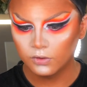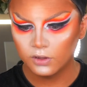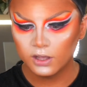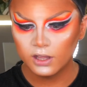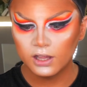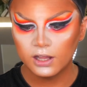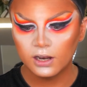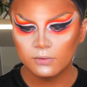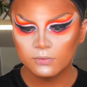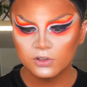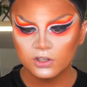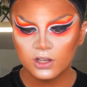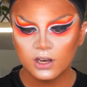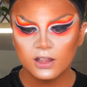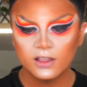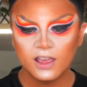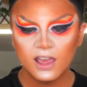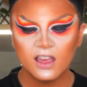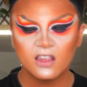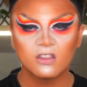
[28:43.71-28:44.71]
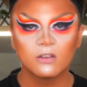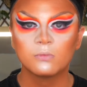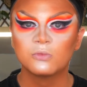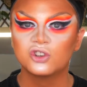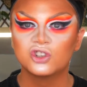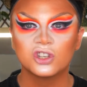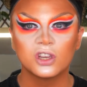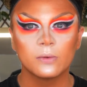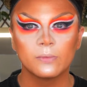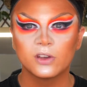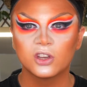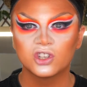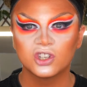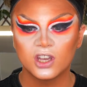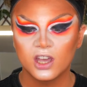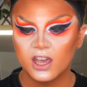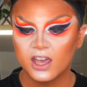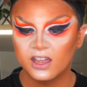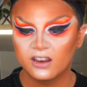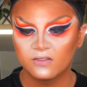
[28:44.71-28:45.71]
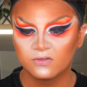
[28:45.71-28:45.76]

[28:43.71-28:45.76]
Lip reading: And then I'm just going to take some shimmer shade.